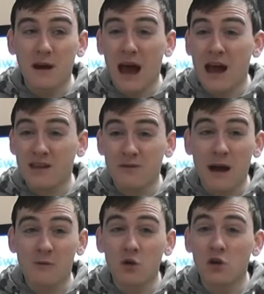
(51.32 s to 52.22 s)
actually when
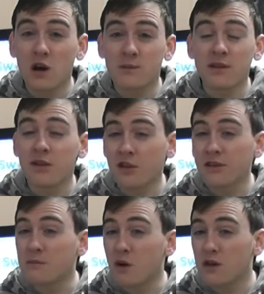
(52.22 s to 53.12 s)
I woke up on the
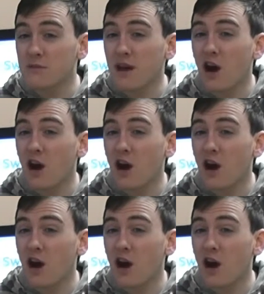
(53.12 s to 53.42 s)
Sunday morning my